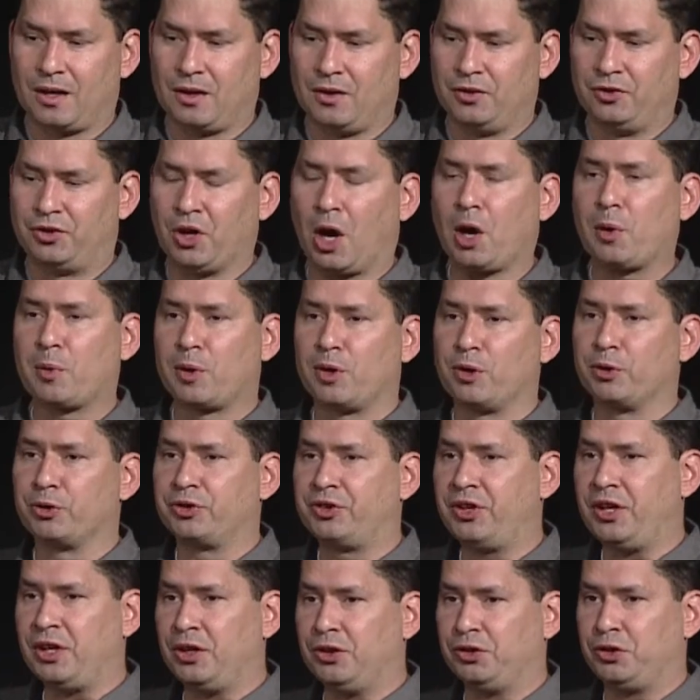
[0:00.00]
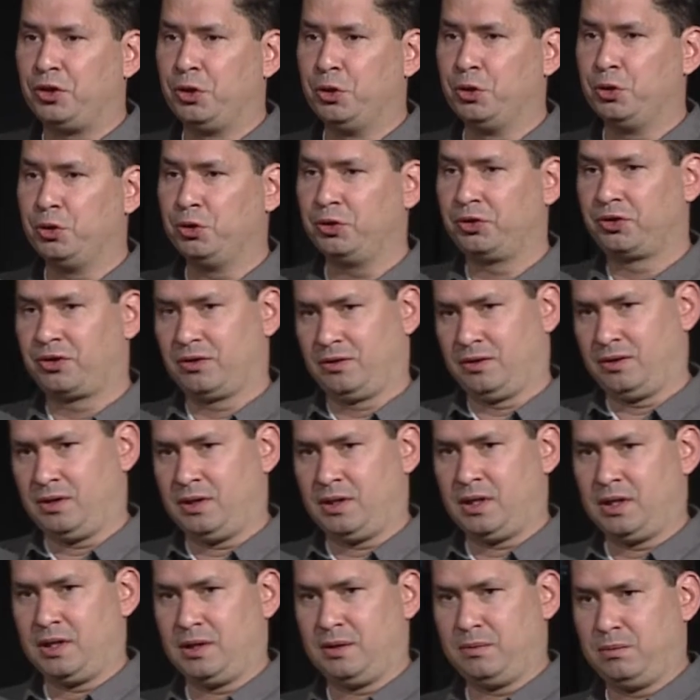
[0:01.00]
Darwin Ortiz, who's
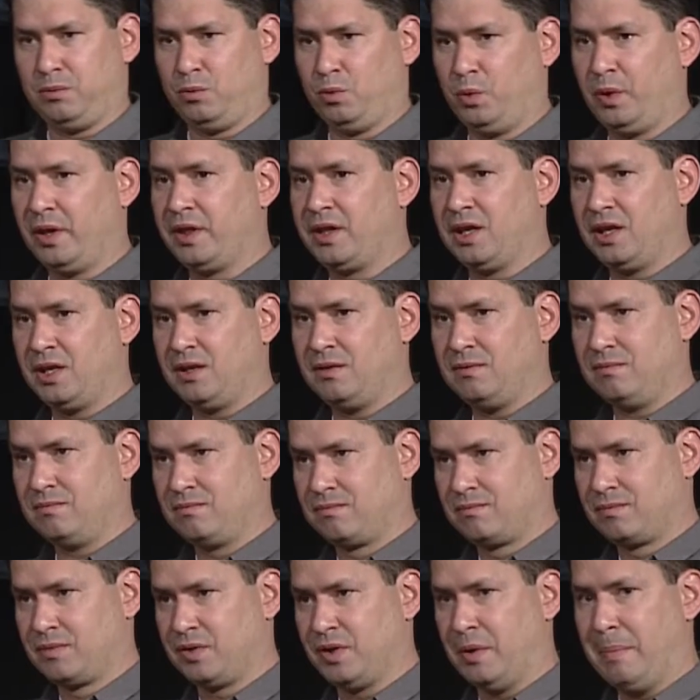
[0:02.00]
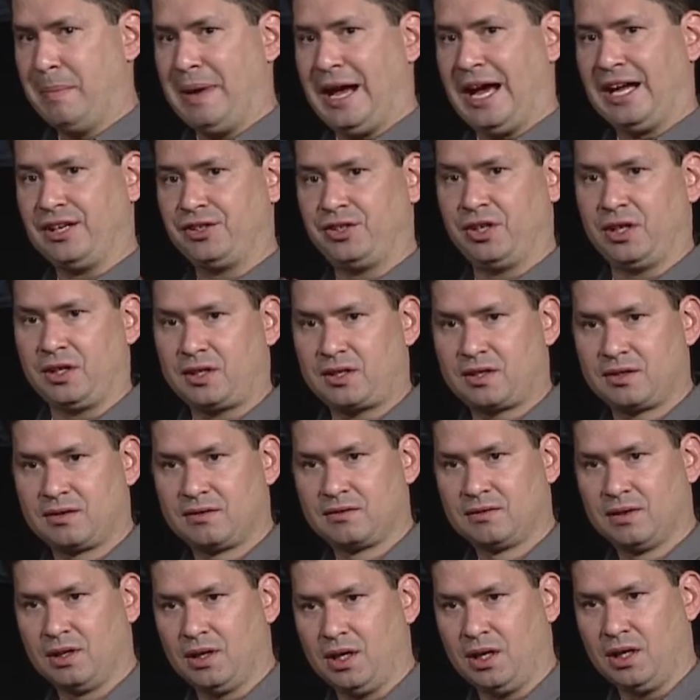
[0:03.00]
within the magic
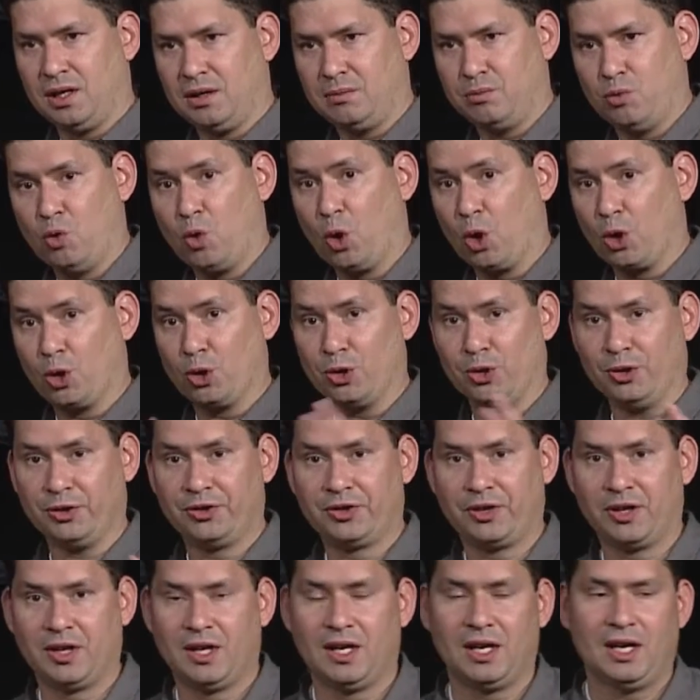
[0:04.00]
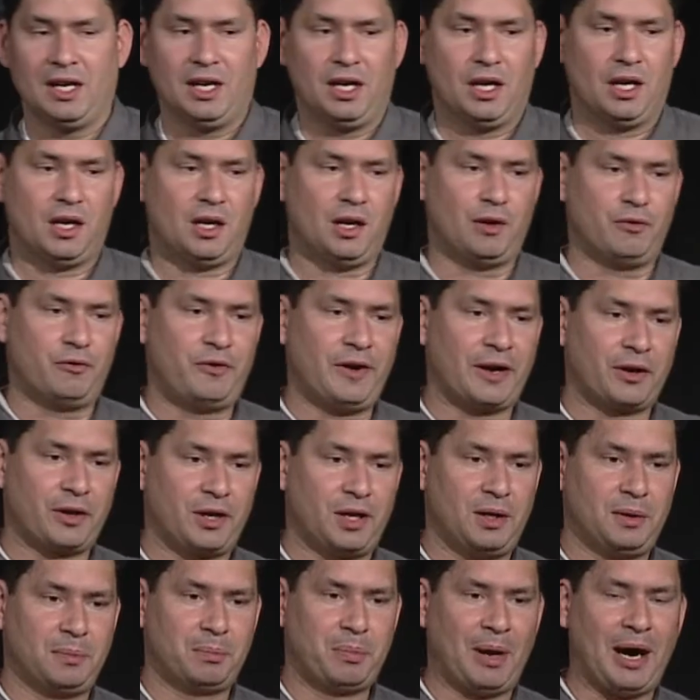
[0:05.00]
world, a
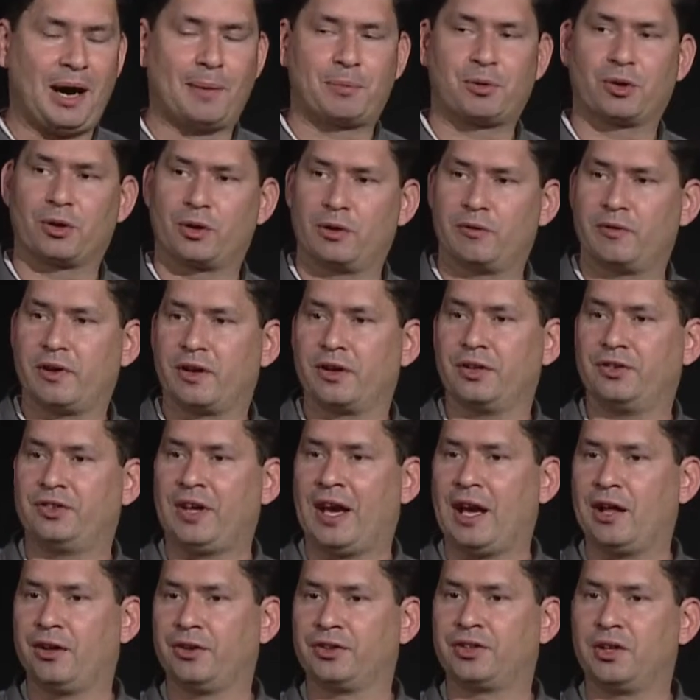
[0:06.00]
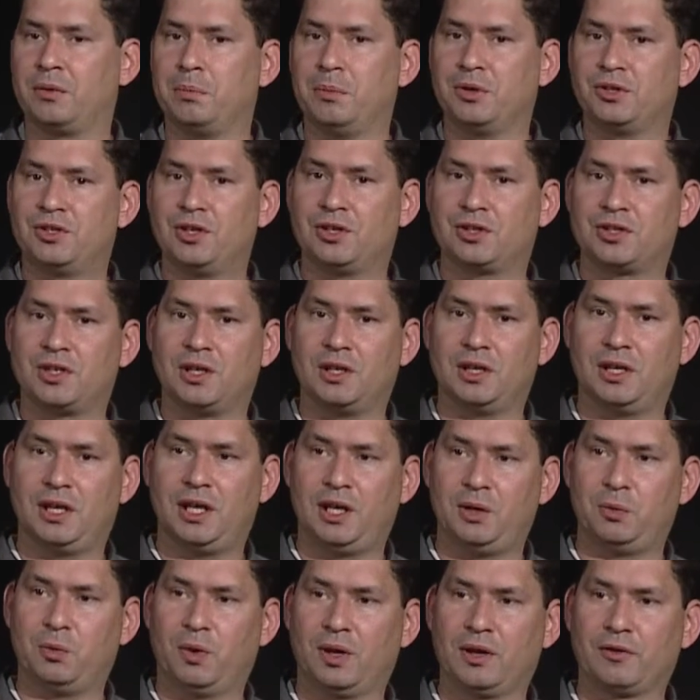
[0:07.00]
very popular and very talented magician,
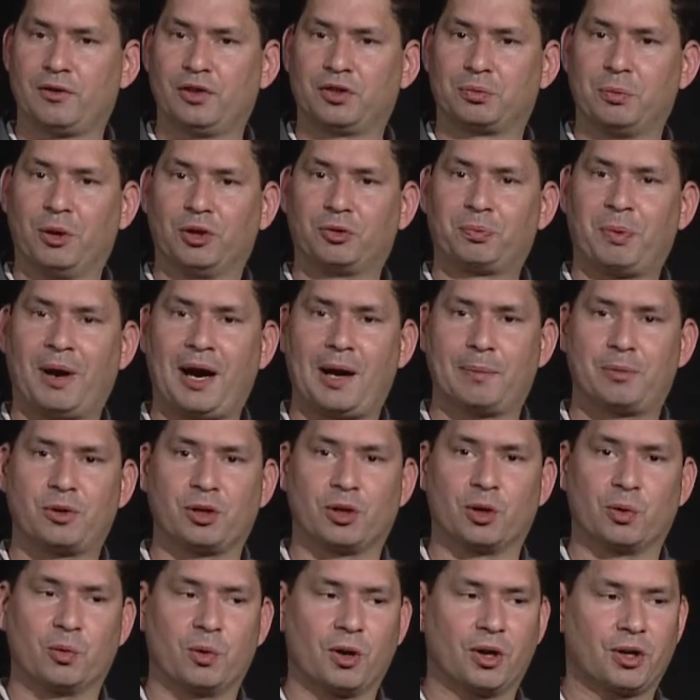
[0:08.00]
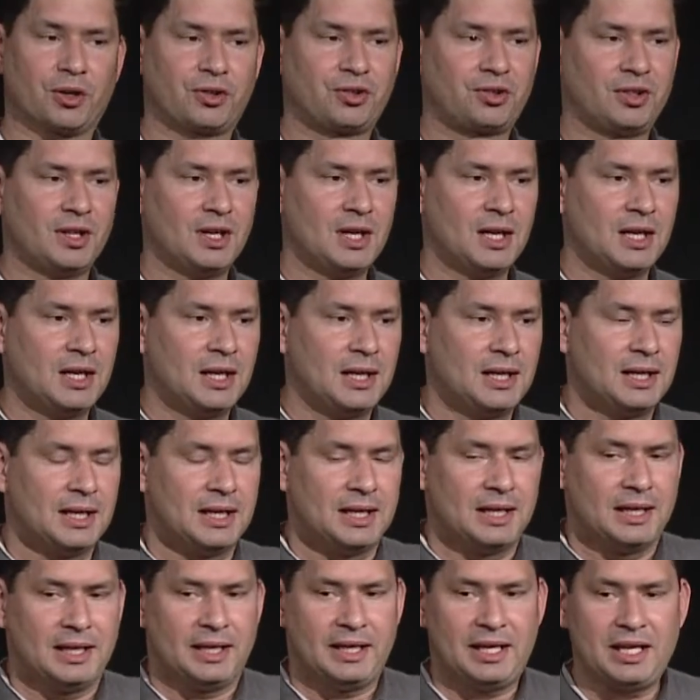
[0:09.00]
in one of his most popular works,
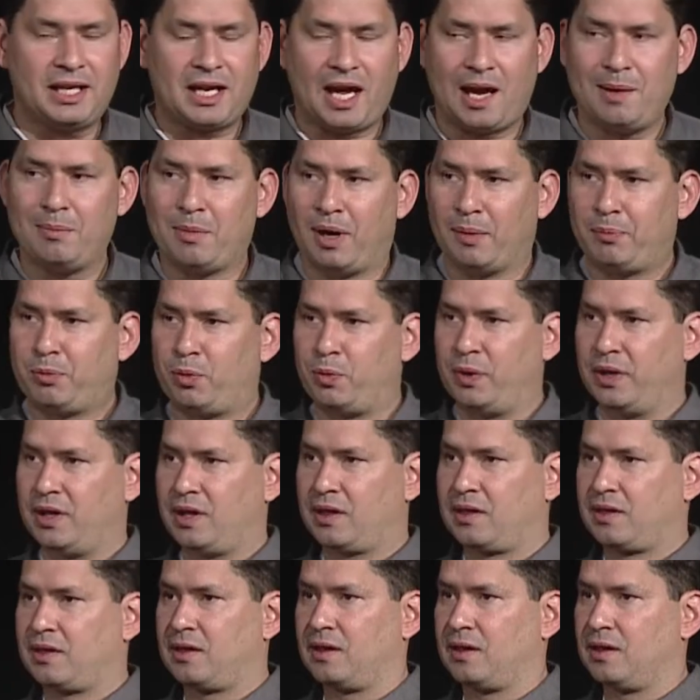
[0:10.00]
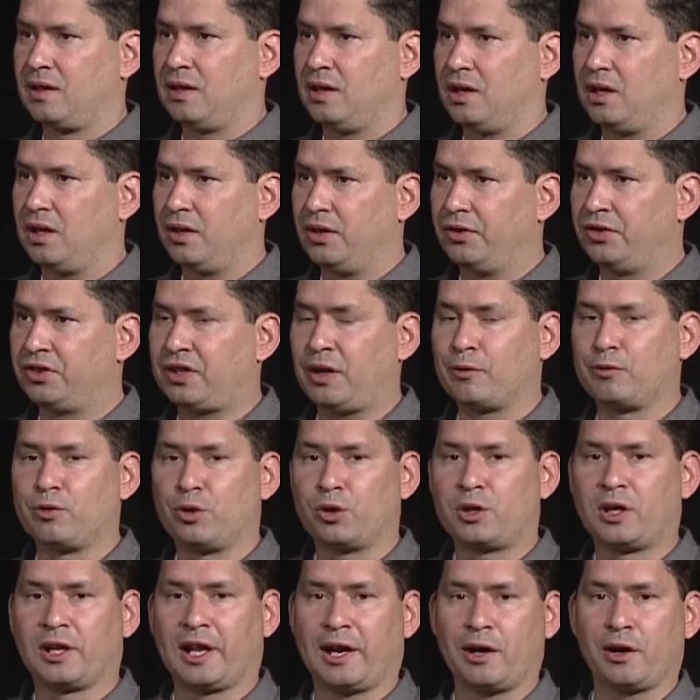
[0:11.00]
he came up with several
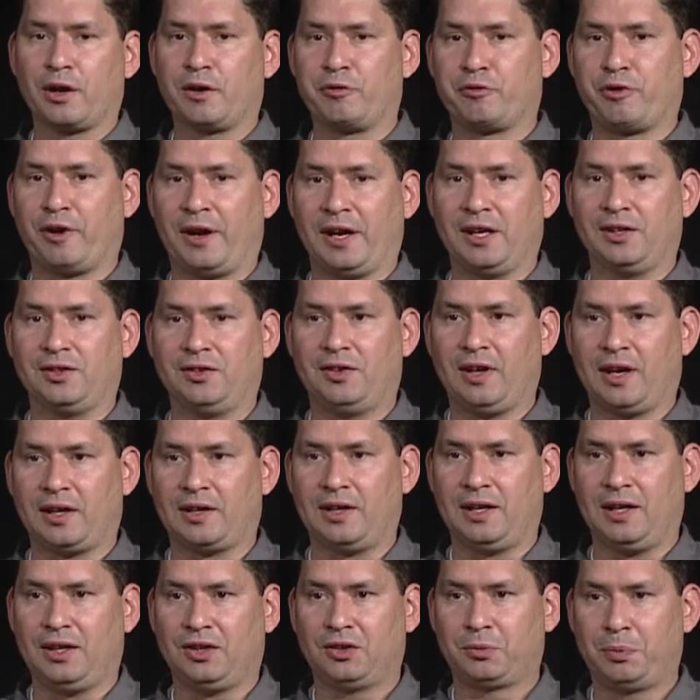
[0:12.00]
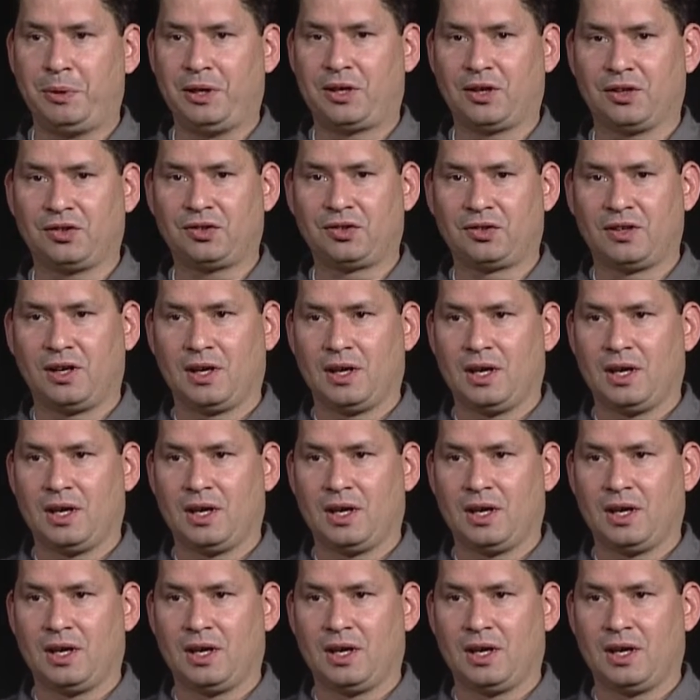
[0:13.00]
clarifying techniques because,